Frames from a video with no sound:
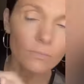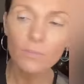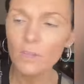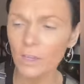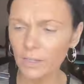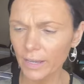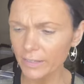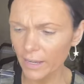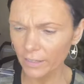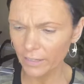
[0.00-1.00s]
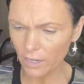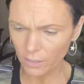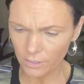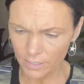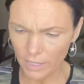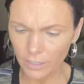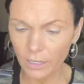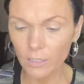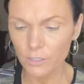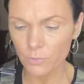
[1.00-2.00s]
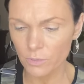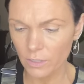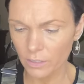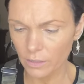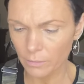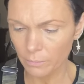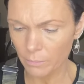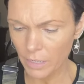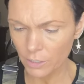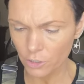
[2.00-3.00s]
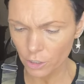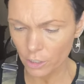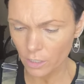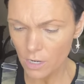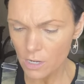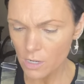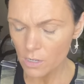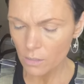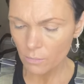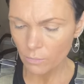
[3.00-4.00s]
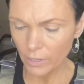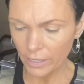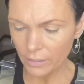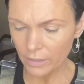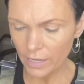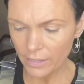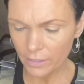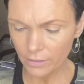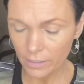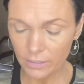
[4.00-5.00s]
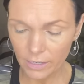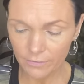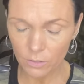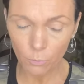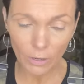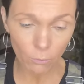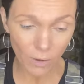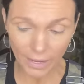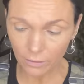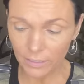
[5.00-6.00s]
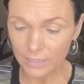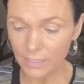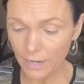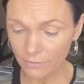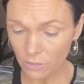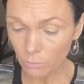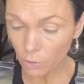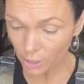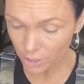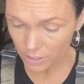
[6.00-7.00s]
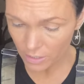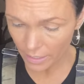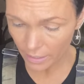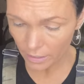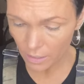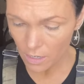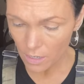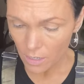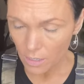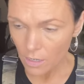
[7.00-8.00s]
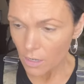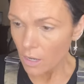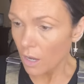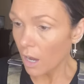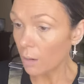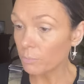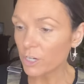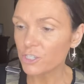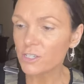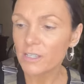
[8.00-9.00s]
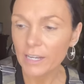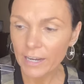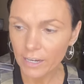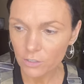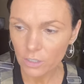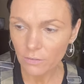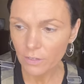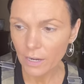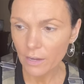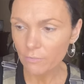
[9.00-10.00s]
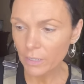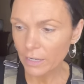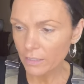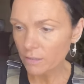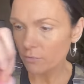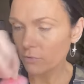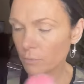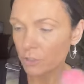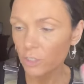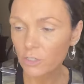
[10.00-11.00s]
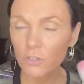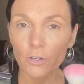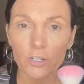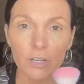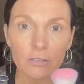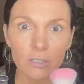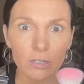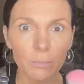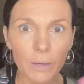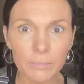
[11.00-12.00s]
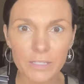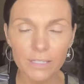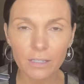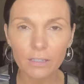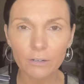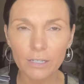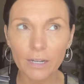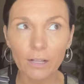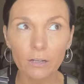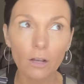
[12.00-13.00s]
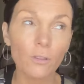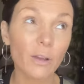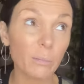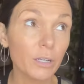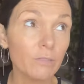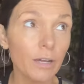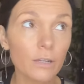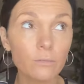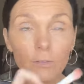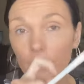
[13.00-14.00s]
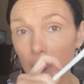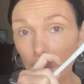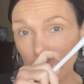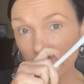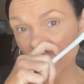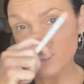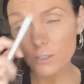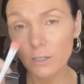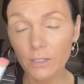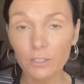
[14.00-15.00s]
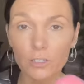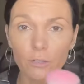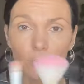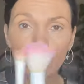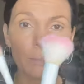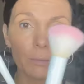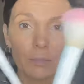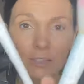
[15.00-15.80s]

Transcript: Again, LA Colors. LA Colors was like their major brand that they had there. They did have some Wet n Wild. They did have some brushes there. Brushes that I actually even have, but I got them from a drugstore, so I was a little bummed to see that they were $1, although I might have gotten them for $1 at the drugstore and I just don't remember, but they